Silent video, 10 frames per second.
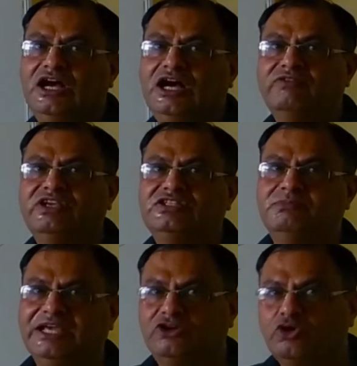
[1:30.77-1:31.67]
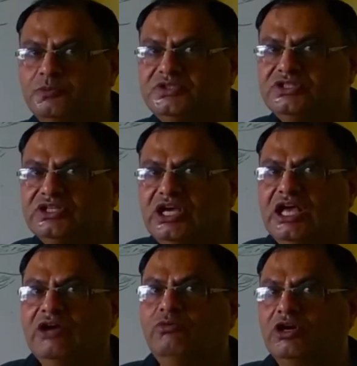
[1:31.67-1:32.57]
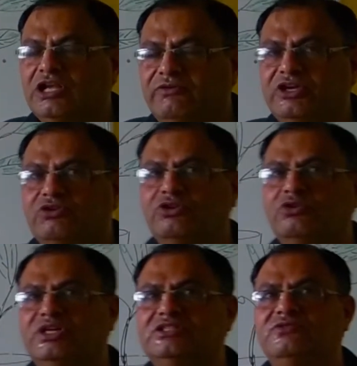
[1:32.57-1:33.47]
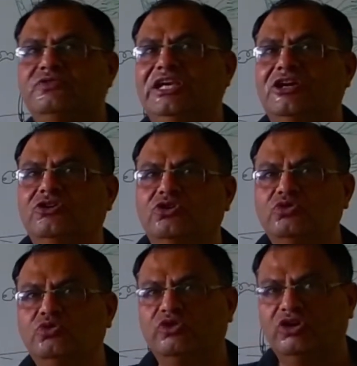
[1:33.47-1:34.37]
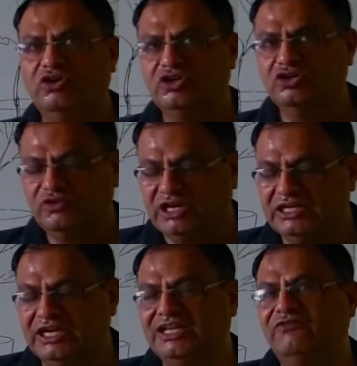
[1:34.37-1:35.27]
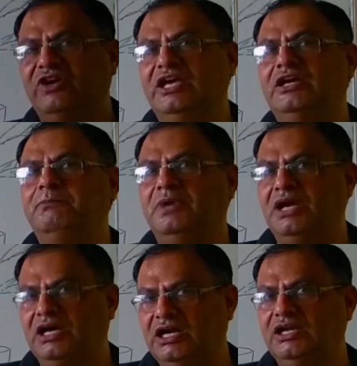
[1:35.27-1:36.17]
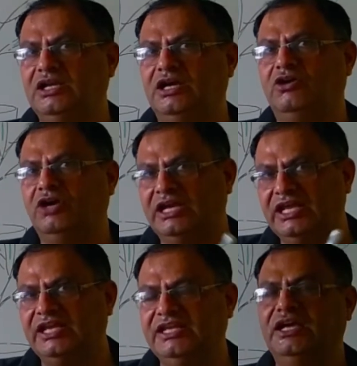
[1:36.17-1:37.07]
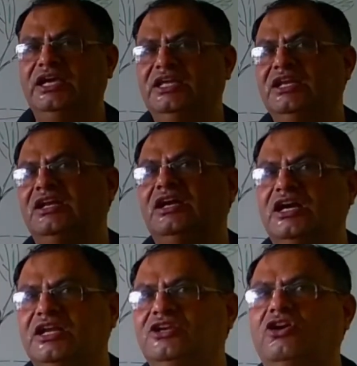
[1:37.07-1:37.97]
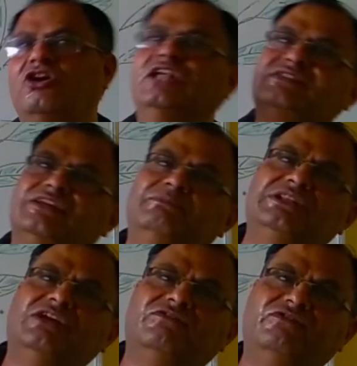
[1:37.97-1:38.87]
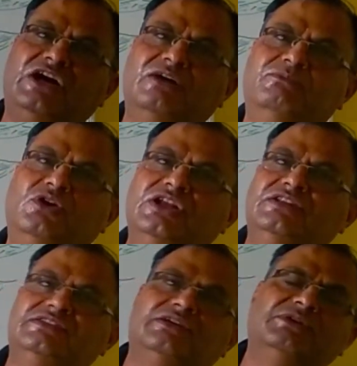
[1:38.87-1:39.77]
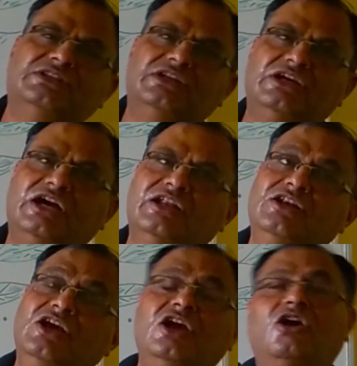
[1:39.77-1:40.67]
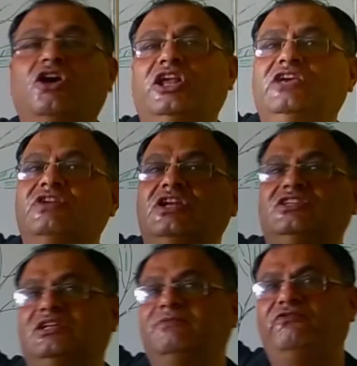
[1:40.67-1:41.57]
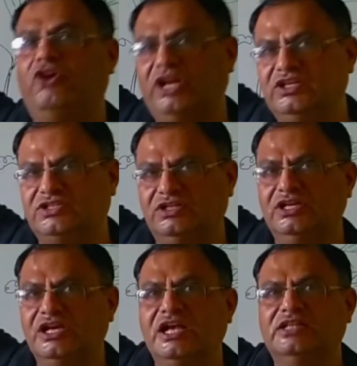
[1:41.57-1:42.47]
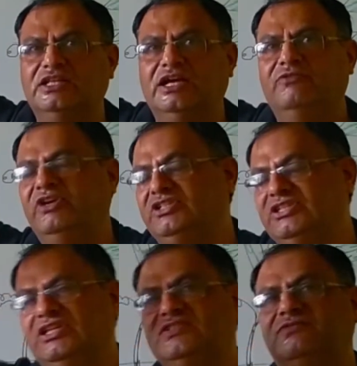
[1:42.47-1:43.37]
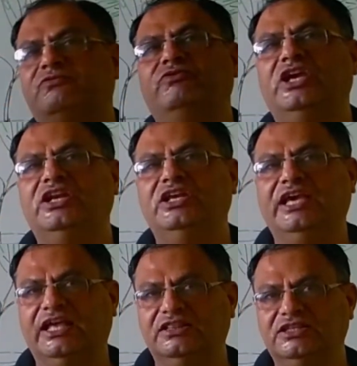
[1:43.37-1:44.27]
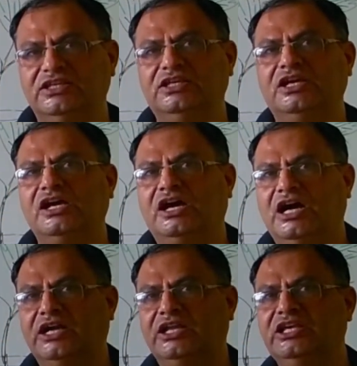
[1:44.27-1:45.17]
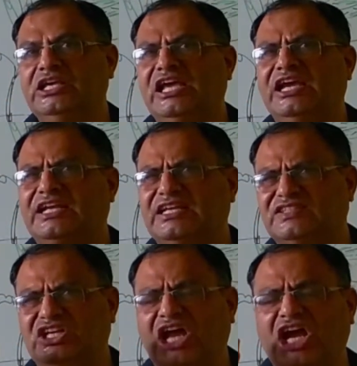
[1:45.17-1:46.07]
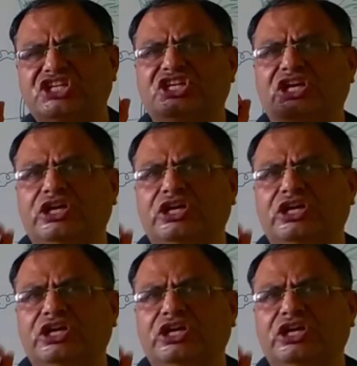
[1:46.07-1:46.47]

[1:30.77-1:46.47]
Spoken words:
harvest microbes. What are we going to do is we are going to identify a plant or an area in our garden or in some other farm or in some other garden or even some forest which is really healthy, hearty. It has lush